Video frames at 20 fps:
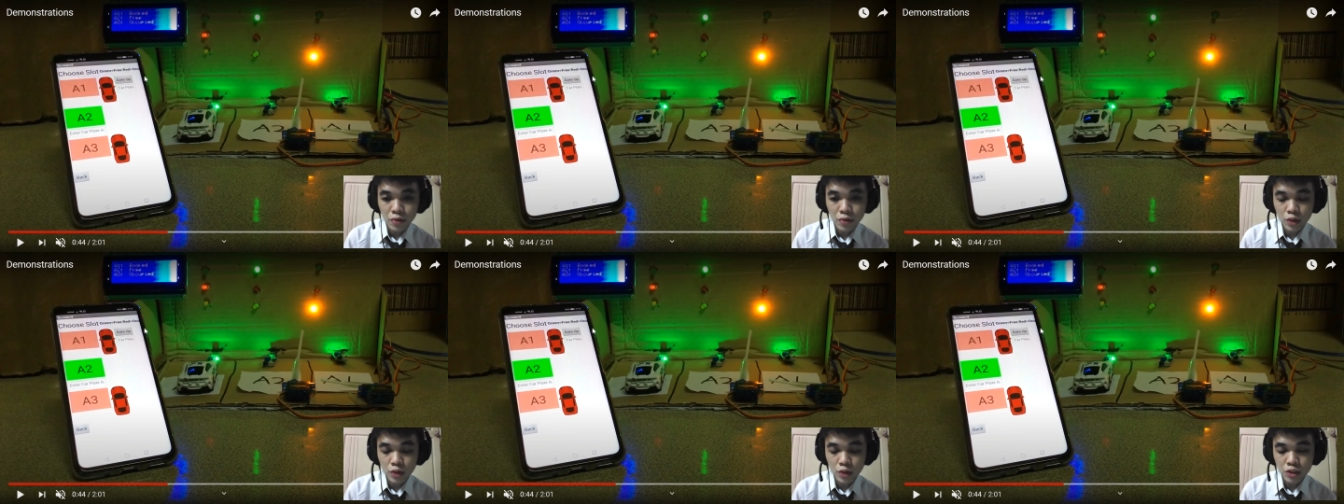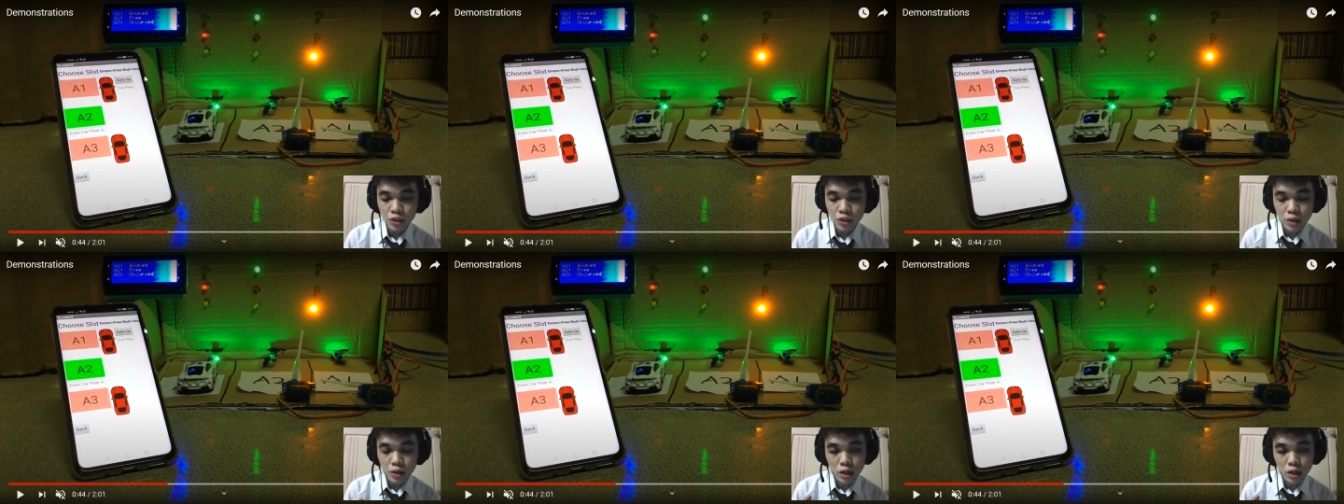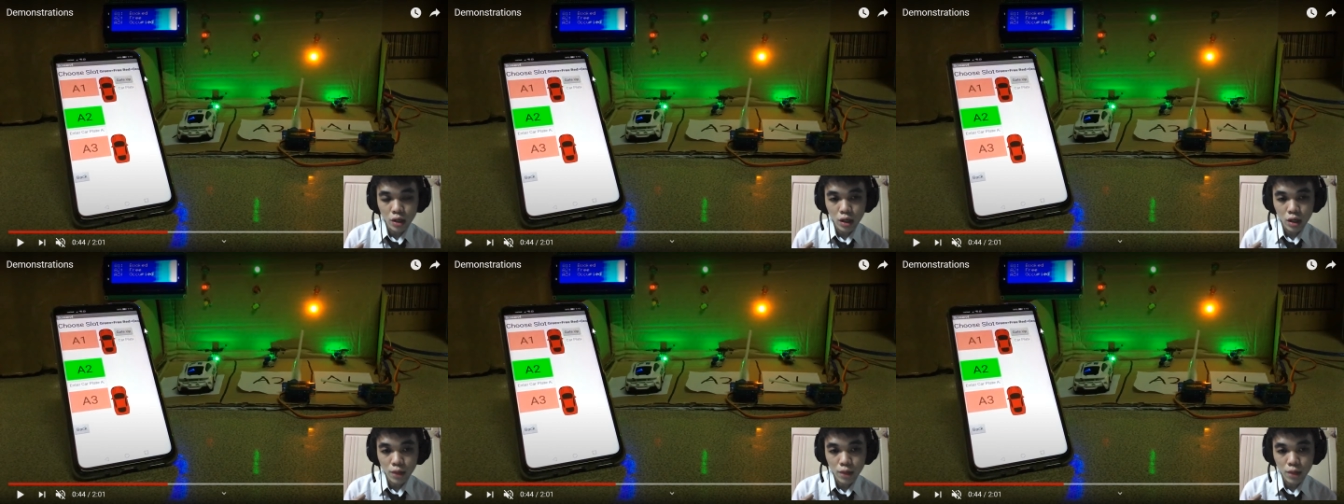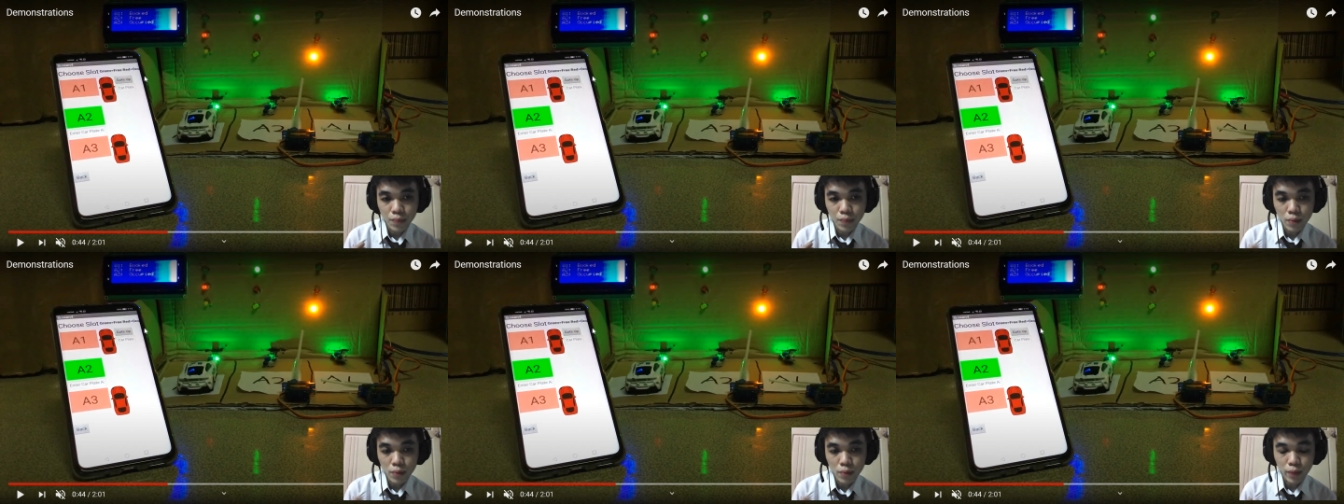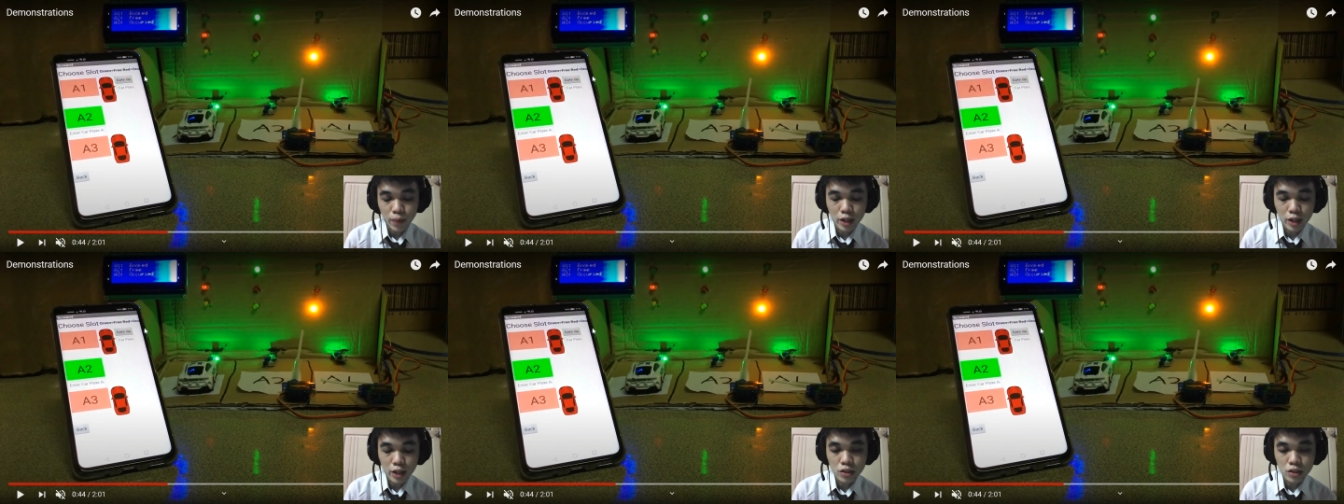reach the
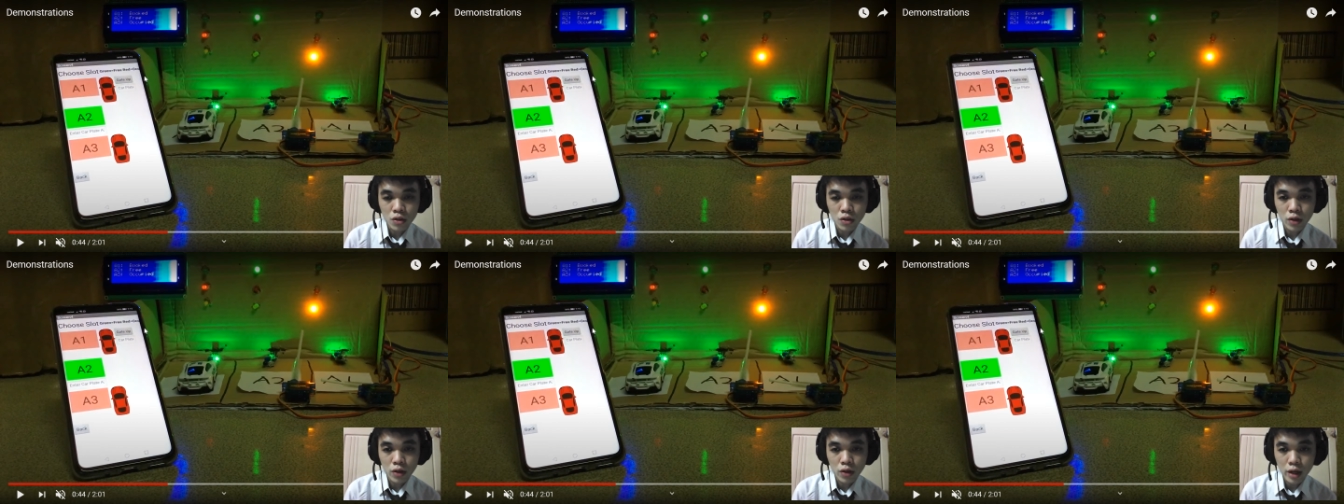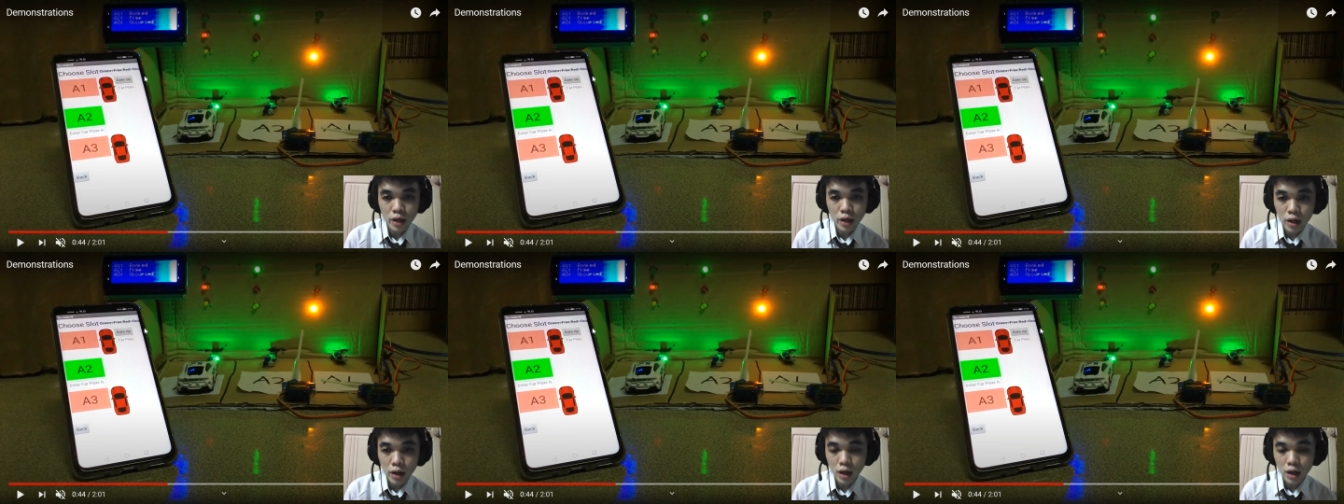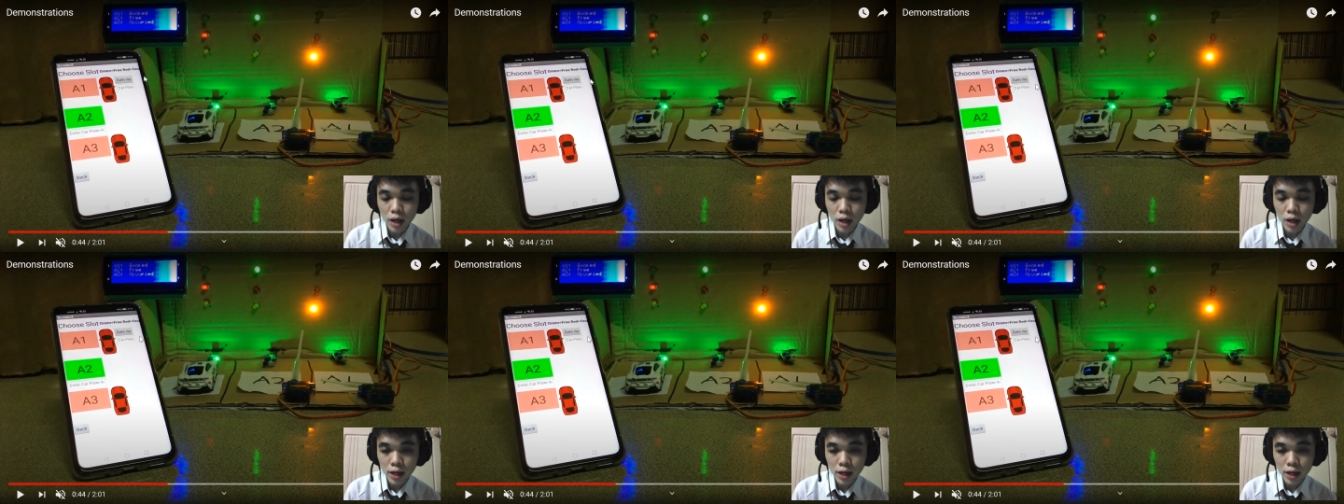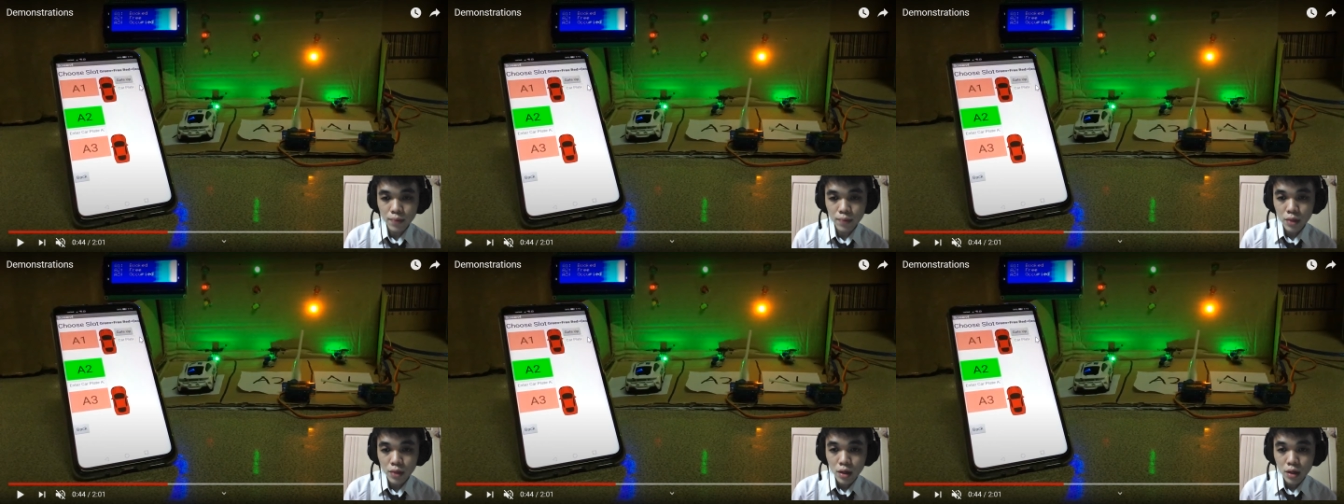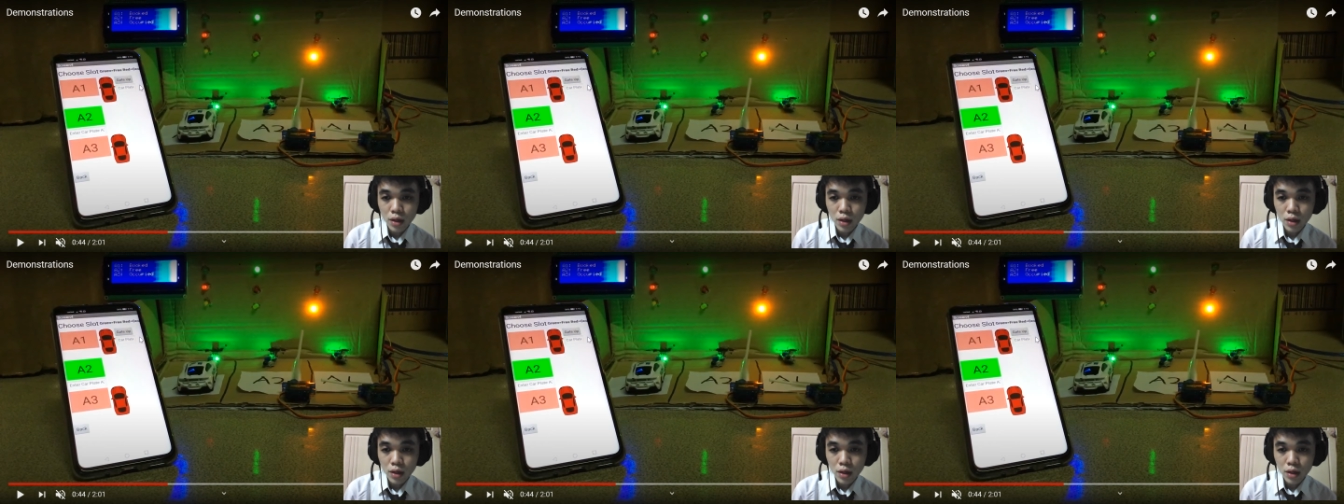parking slot earlier,